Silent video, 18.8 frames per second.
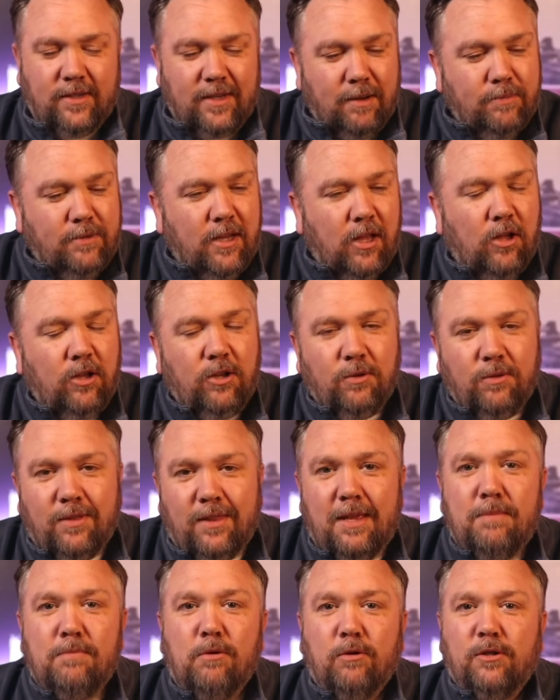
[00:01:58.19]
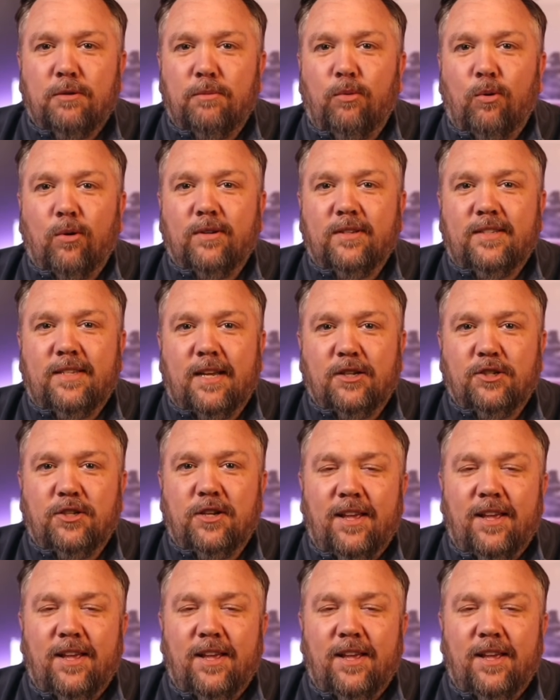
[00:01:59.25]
and I'm telling you, the most important section,